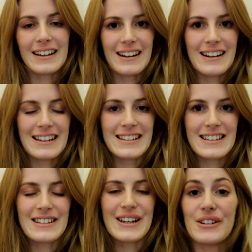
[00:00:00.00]
Hi
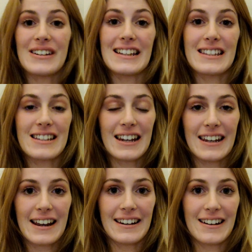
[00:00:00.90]
guys. So it's
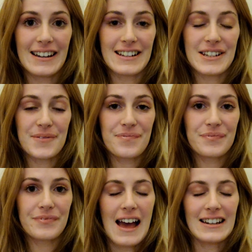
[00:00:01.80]
Sunday night,
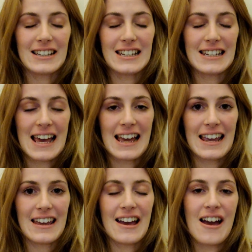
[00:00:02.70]
and
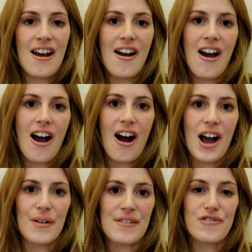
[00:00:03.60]
today
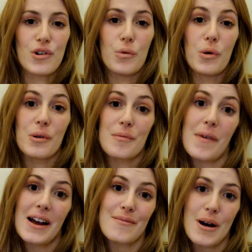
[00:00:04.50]
I went for a
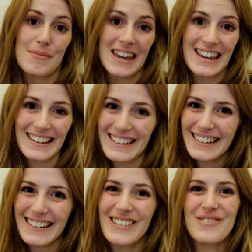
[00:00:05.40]
walk with my mummy
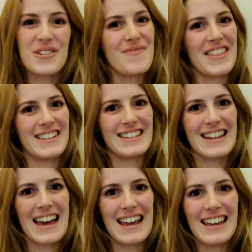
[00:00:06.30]
for
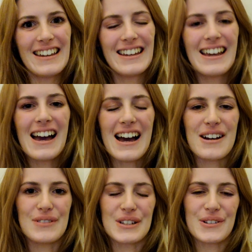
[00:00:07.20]
Mother's Day,
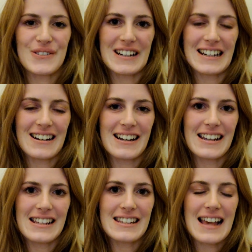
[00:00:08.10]
which was really
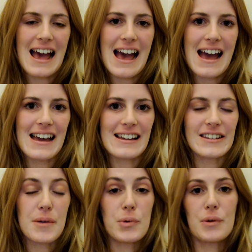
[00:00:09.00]
nice,
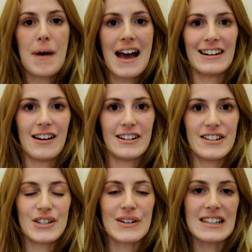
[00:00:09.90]
and I bought a packed
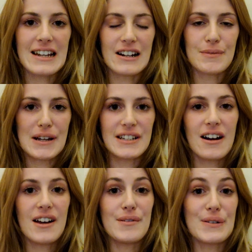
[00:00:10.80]
lunch, so I stuck to
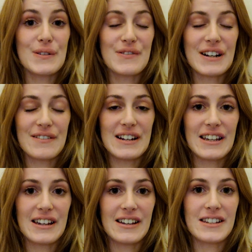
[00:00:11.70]
my diet, which was really,
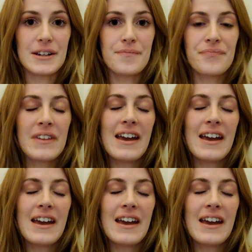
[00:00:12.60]
really good.